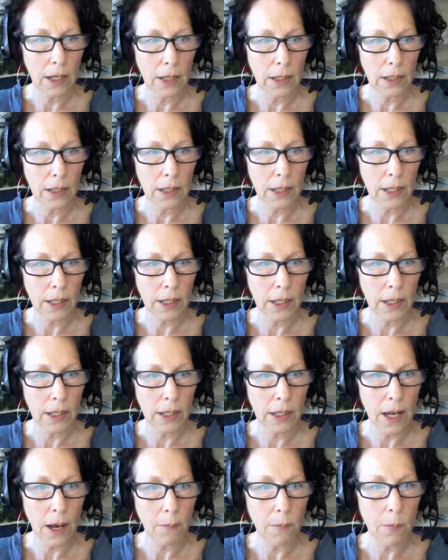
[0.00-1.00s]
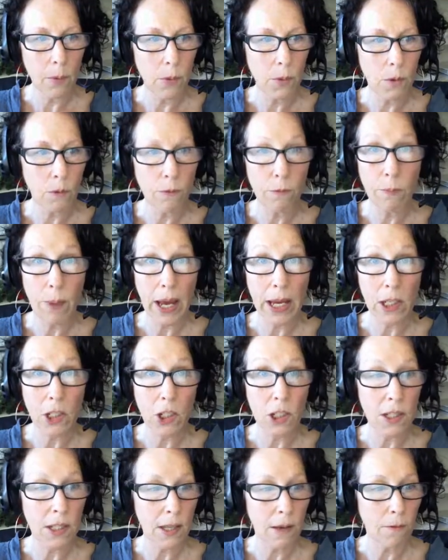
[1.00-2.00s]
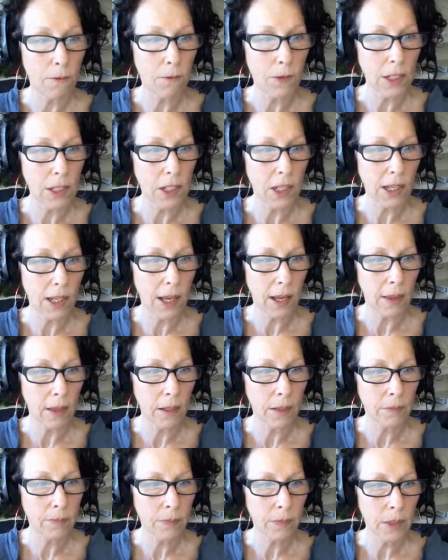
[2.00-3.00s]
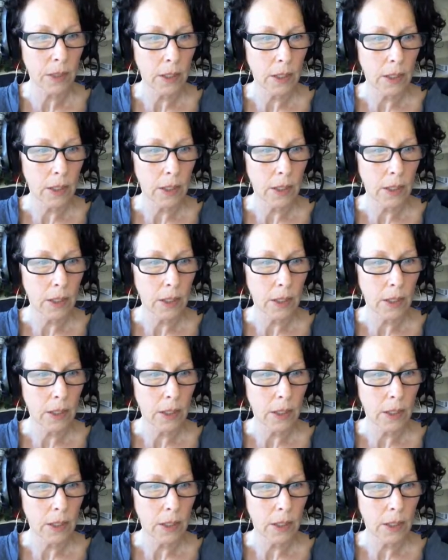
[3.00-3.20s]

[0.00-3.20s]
a number of pages that fit together.